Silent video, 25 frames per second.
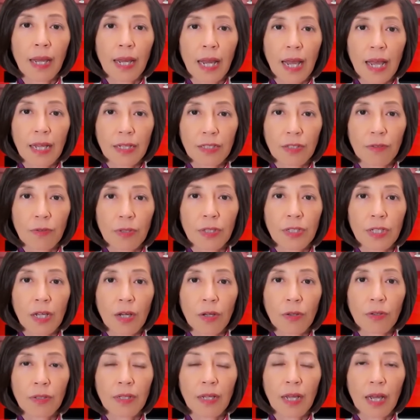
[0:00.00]
As a
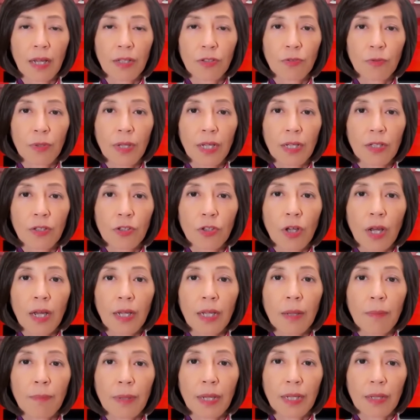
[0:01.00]
result, last week,
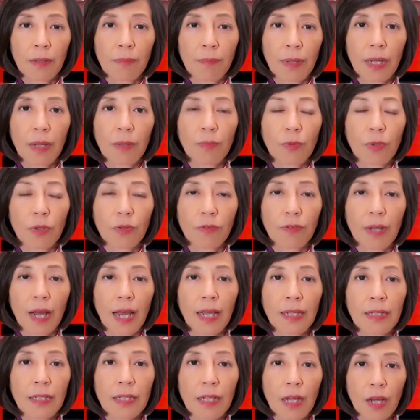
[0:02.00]
China made a big move
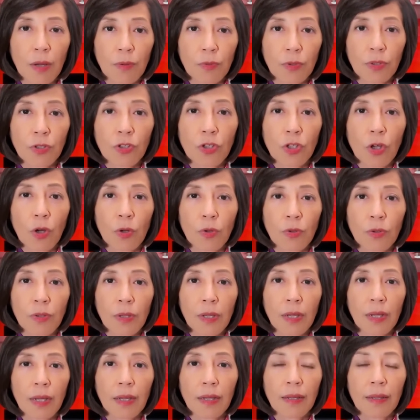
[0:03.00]
at Scarborough Shoal.
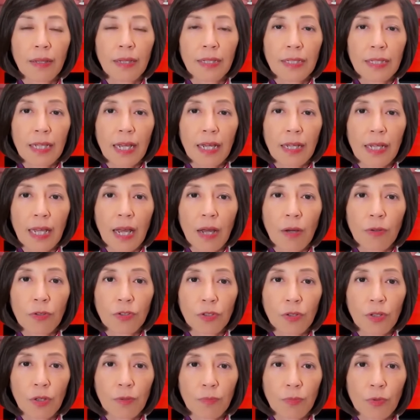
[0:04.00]
The State
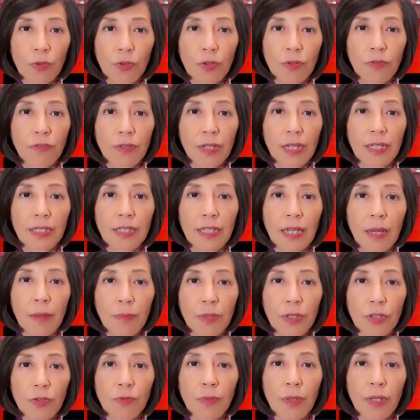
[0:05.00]
Council approved the
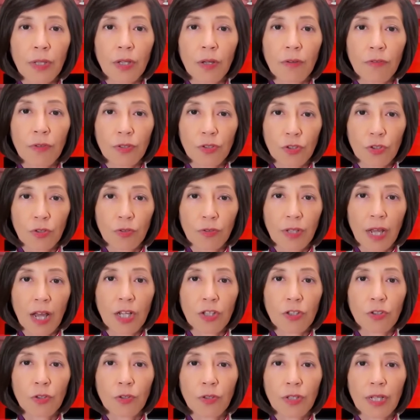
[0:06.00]
establishment of a new
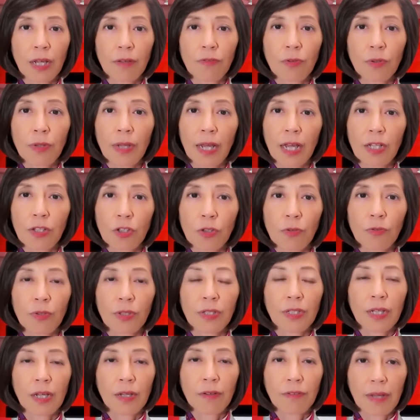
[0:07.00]
national-level nature
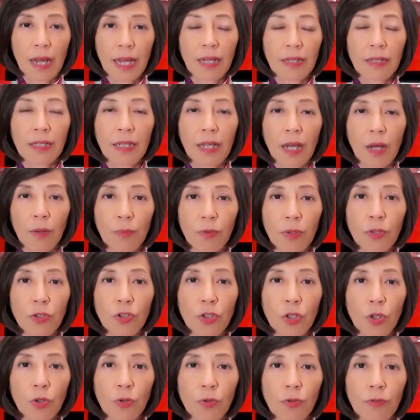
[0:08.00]
reserve at Scarborough
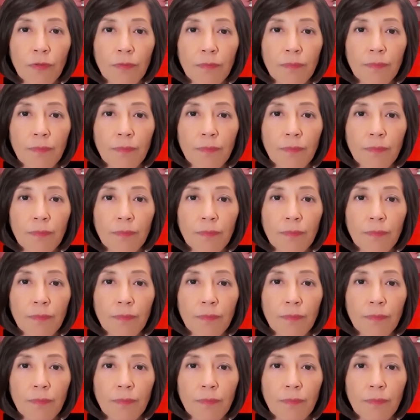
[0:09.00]
Shoal.